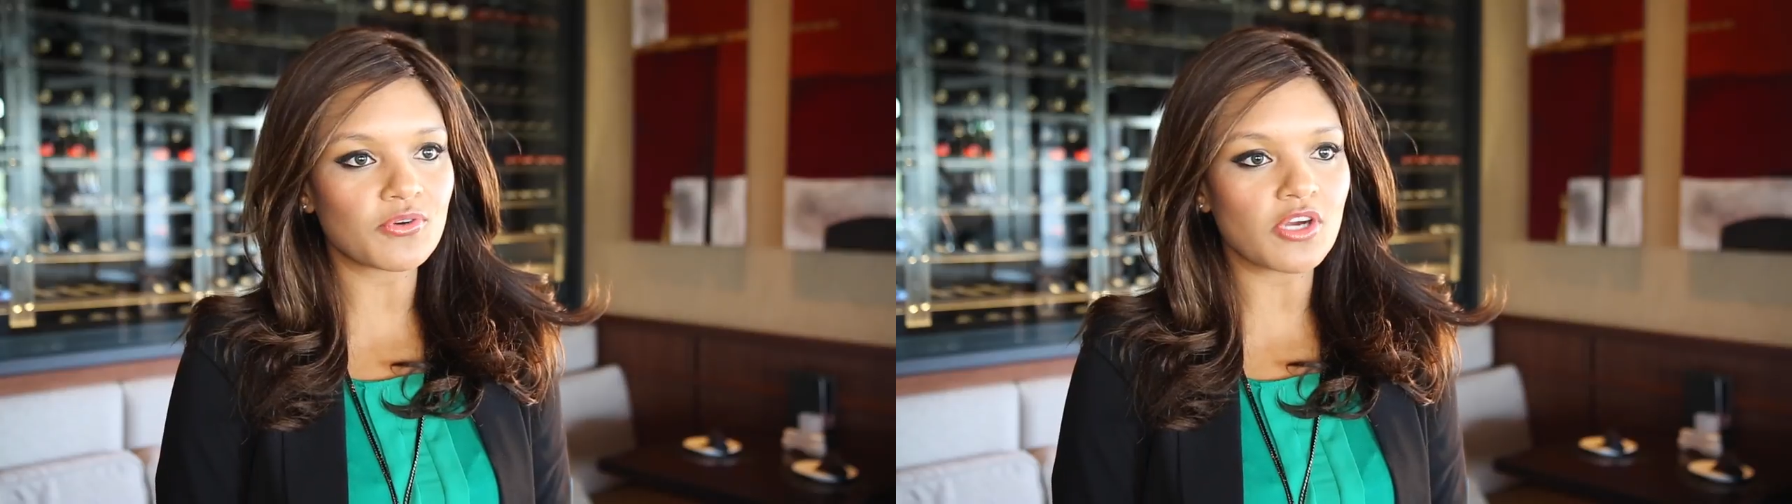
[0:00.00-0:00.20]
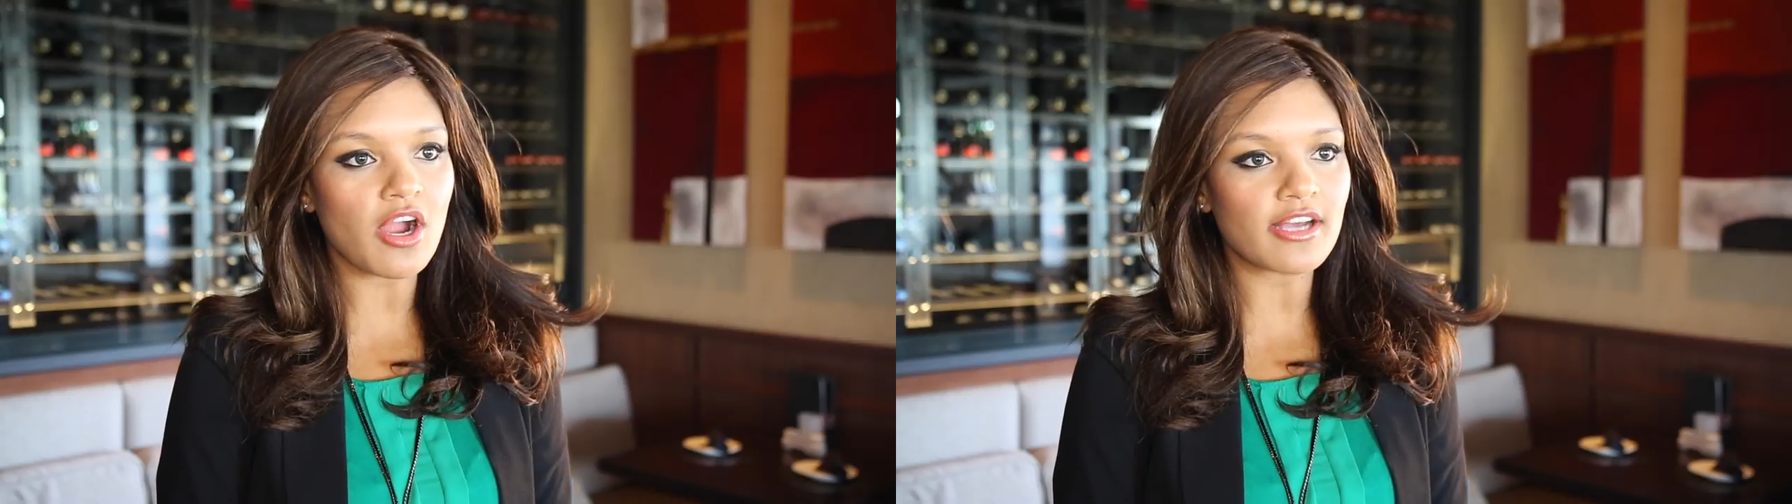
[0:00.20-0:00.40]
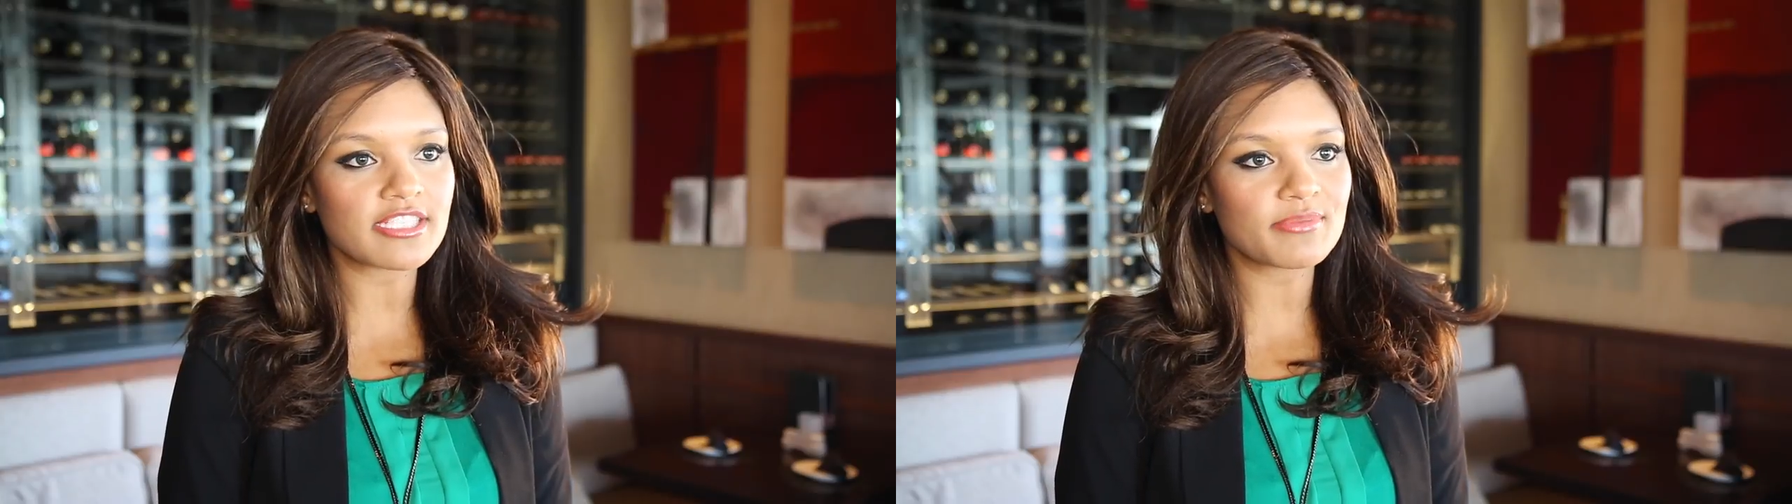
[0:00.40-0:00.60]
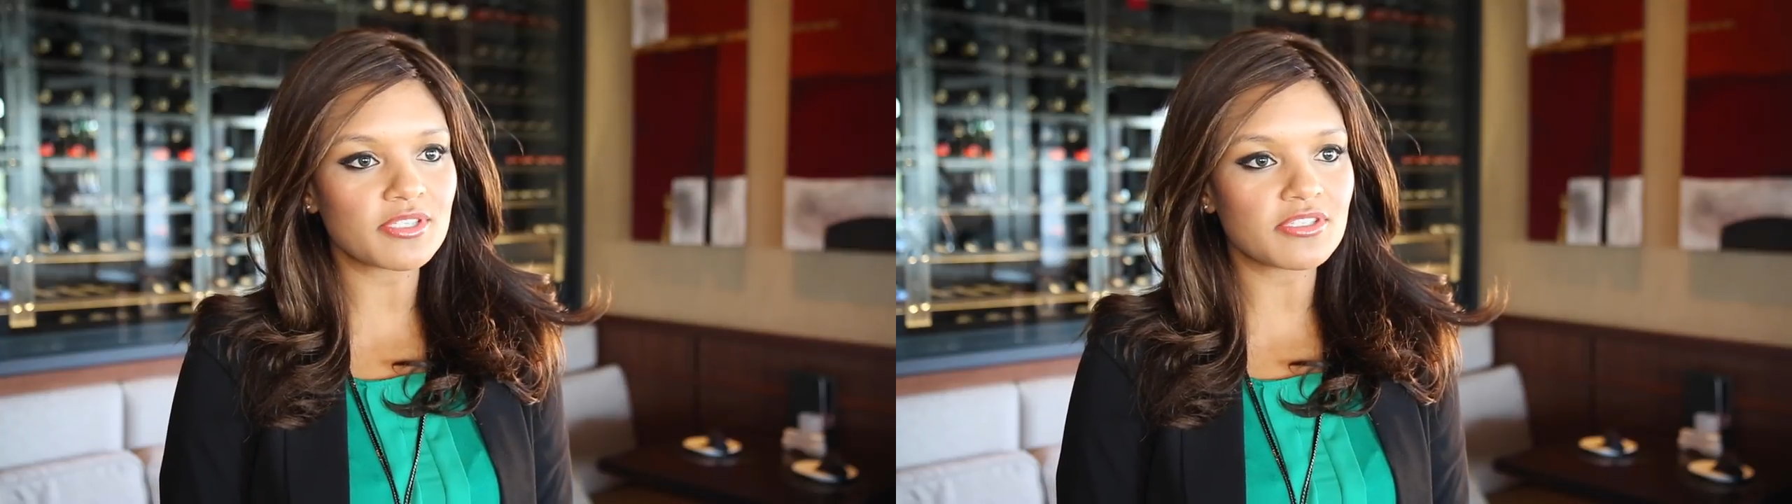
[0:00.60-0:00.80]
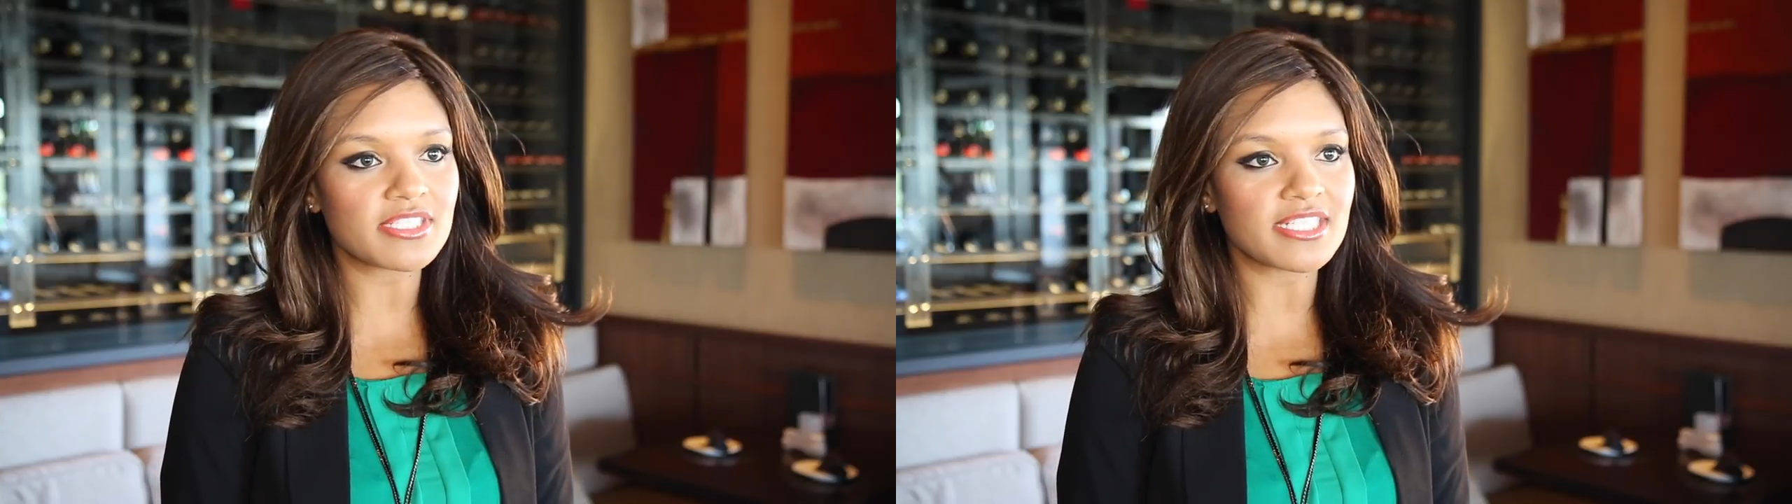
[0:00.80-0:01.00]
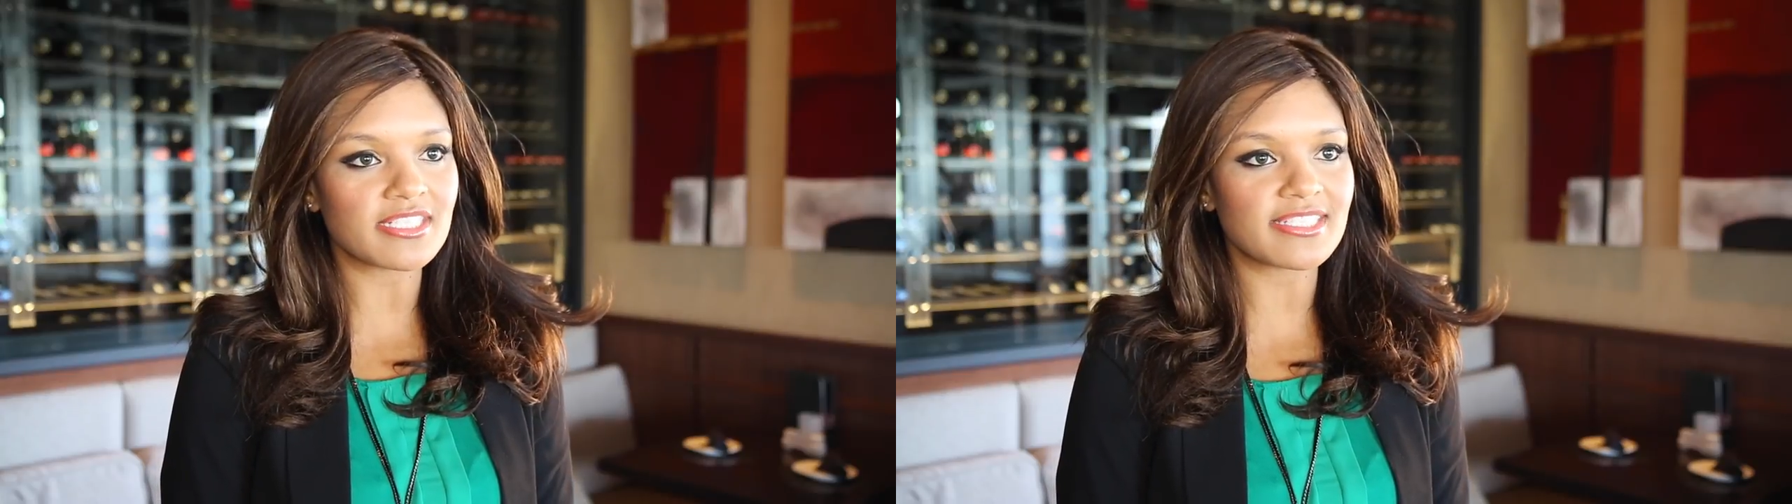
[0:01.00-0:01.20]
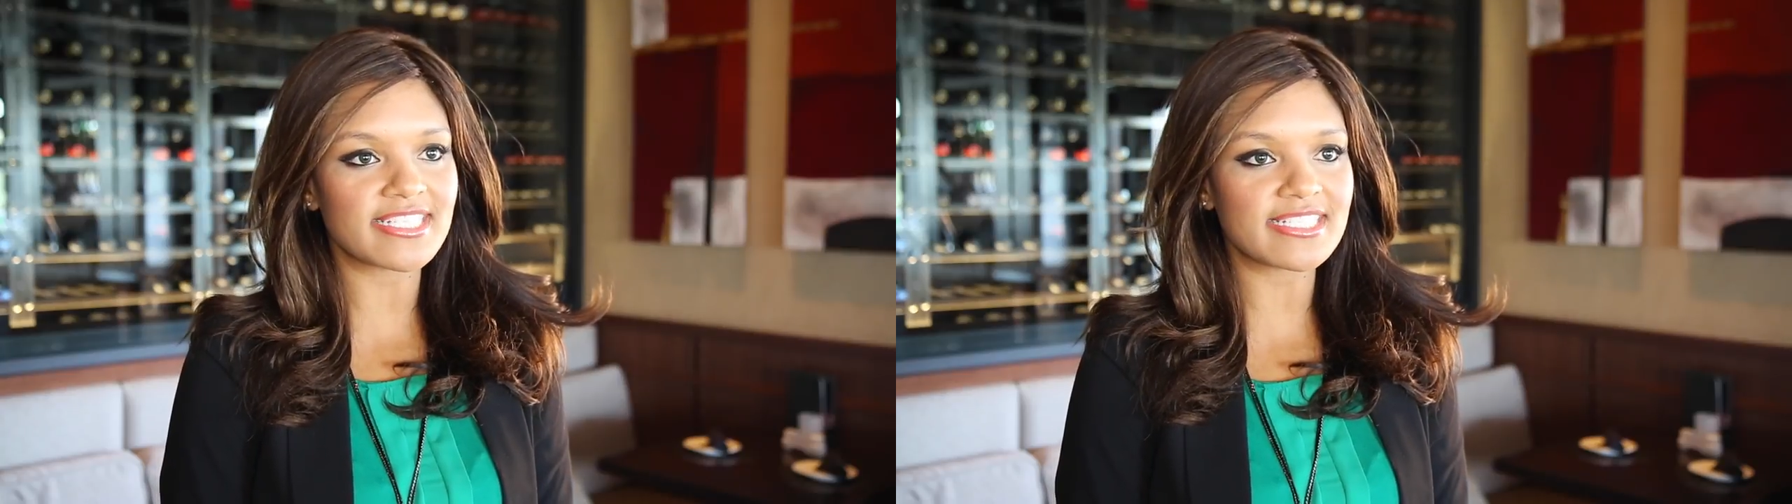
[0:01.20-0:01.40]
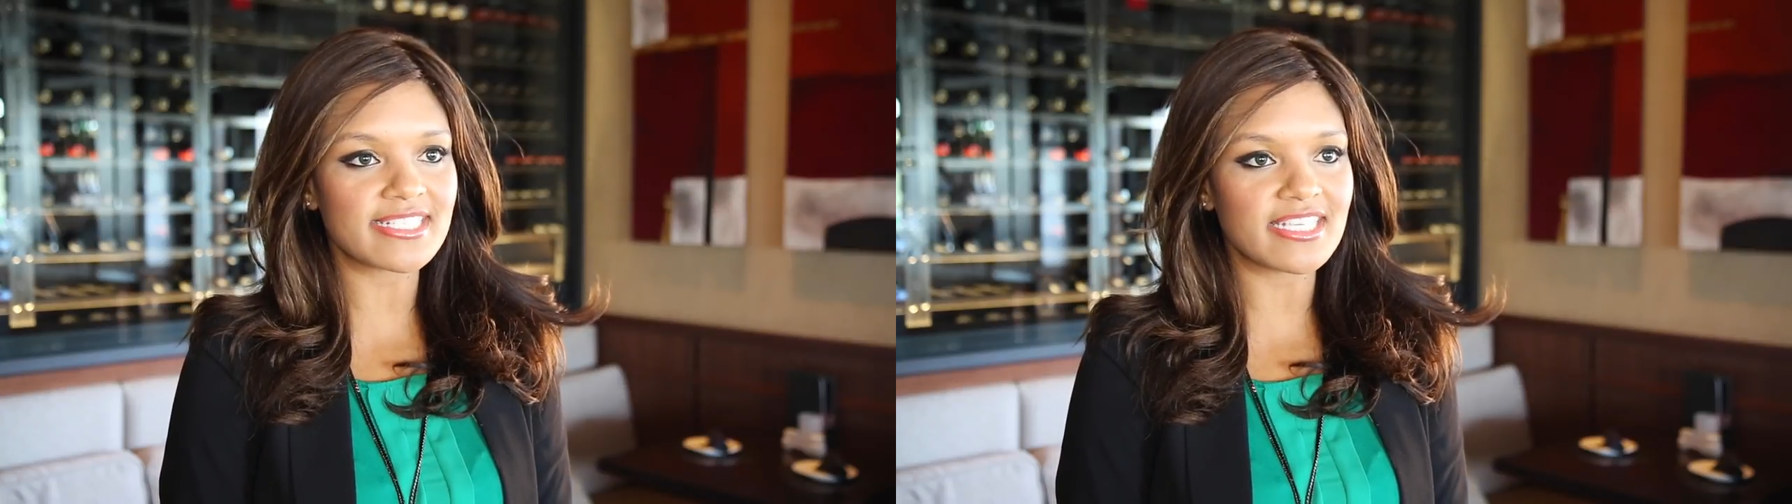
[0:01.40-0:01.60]
4 hospitals and
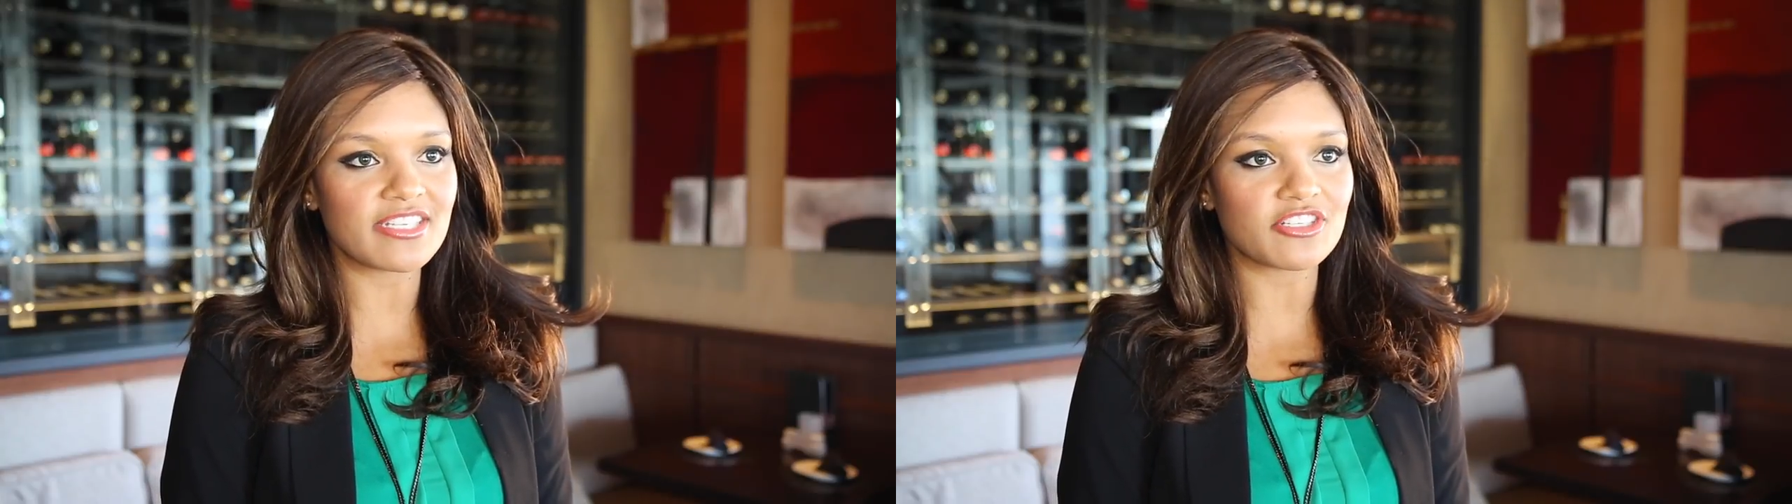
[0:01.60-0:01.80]
16